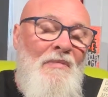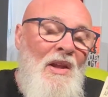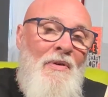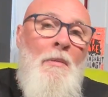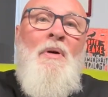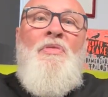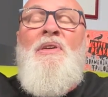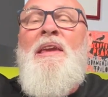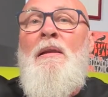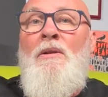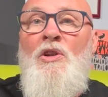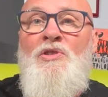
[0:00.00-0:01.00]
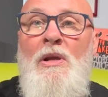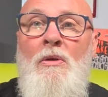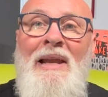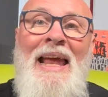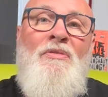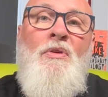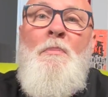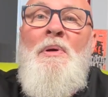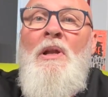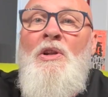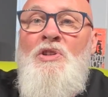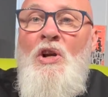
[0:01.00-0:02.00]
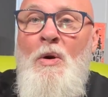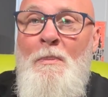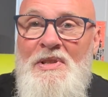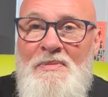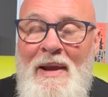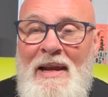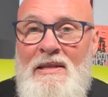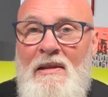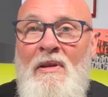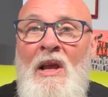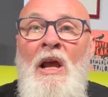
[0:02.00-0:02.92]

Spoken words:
from a theological, anthropological perspective,